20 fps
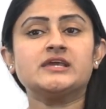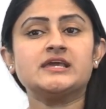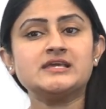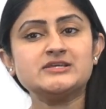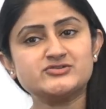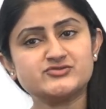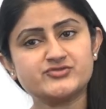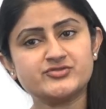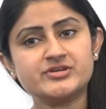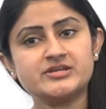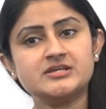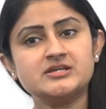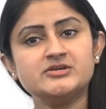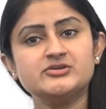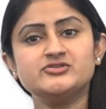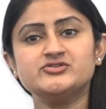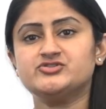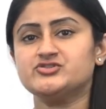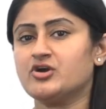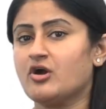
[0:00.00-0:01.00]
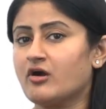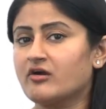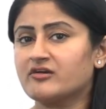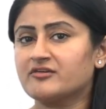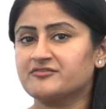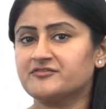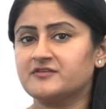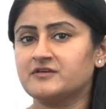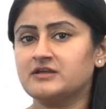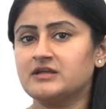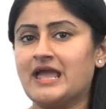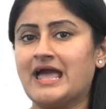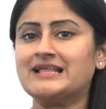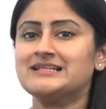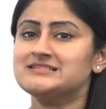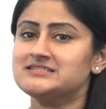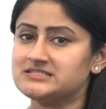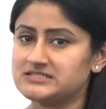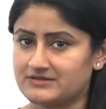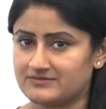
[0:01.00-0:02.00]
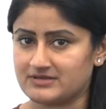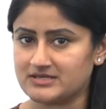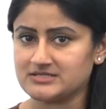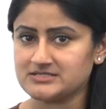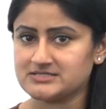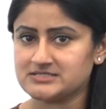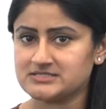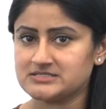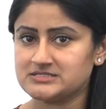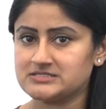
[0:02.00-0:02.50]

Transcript: History, Geography and Civics,